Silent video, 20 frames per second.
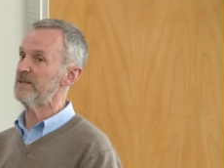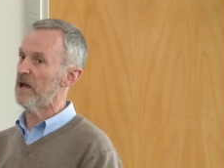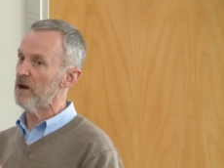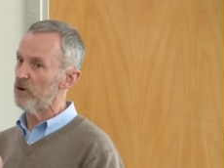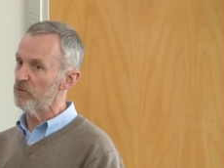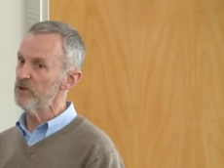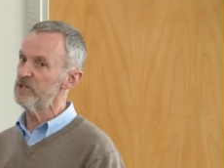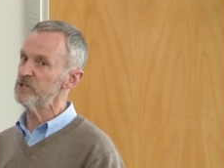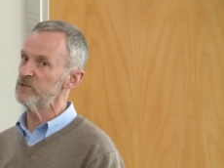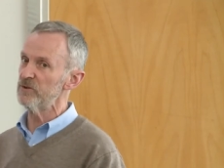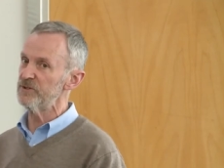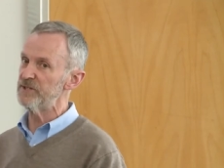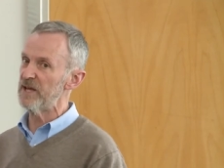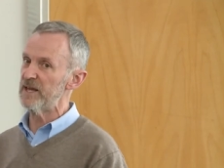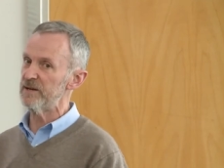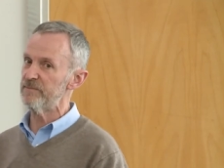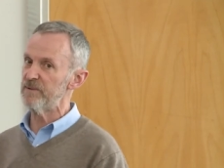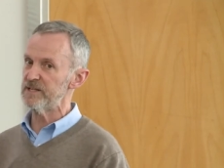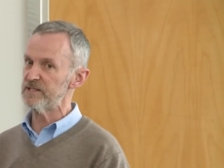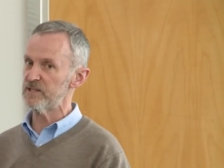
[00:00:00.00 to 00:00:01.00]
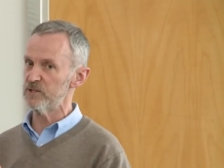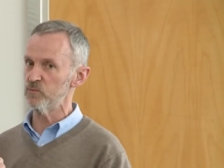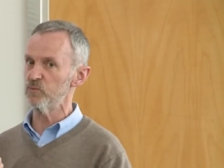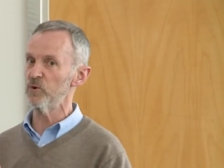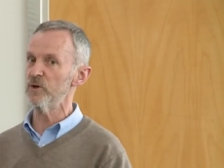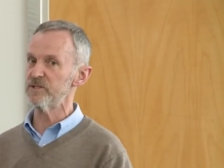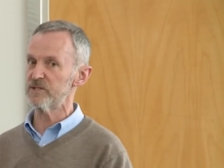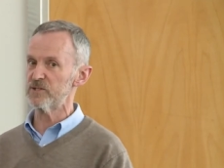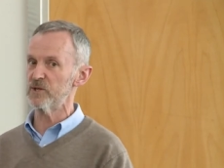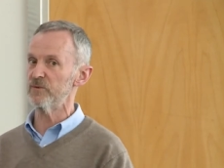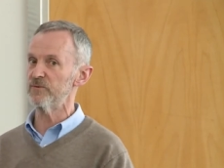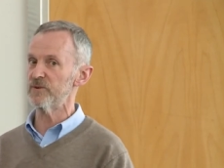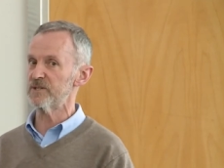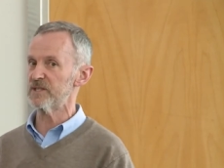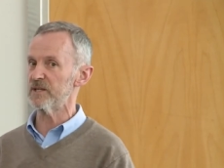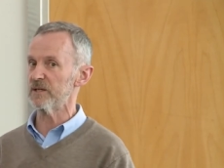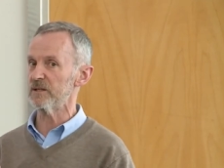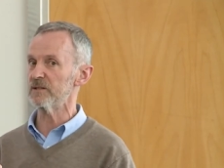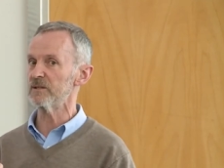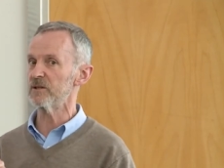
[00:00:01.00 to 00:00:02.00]
Our original databases weren't
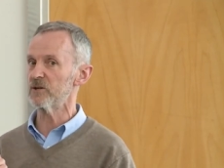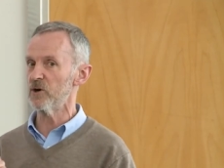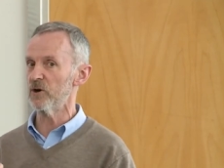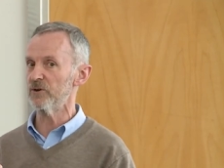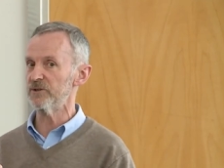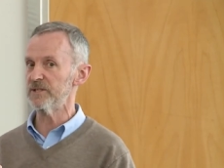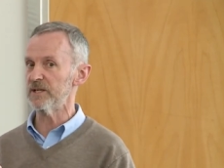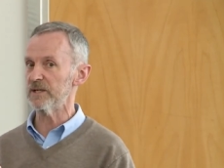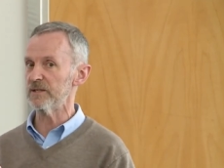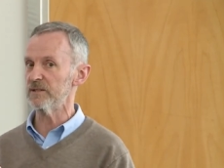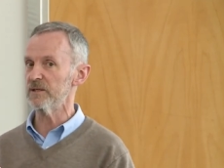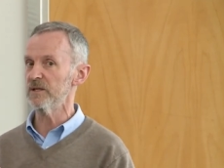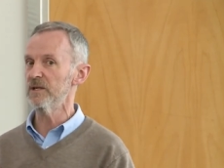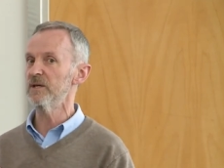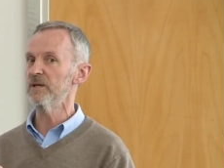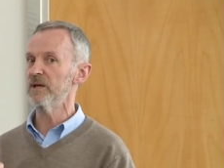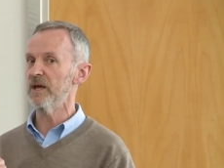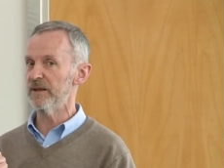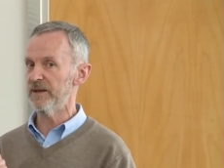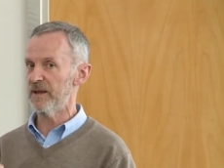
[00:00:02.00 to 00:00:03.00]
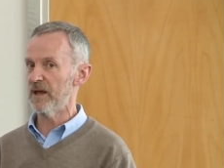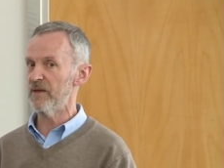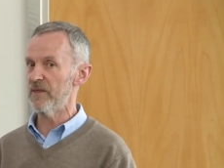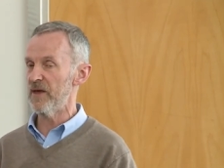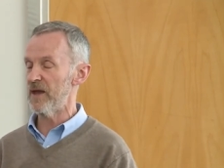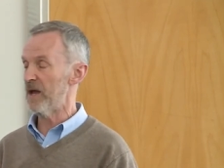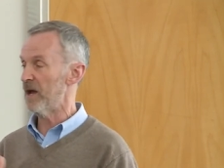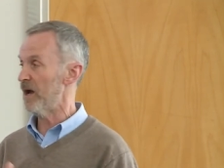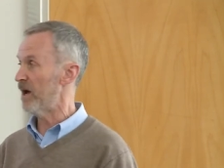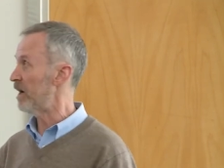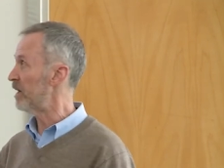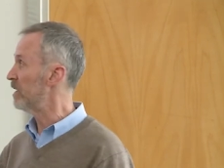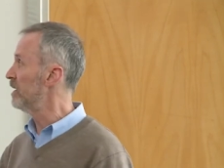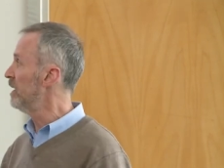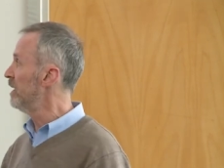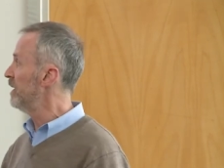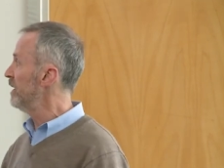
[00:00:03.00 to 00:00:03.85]
surfacing the content, and now they are.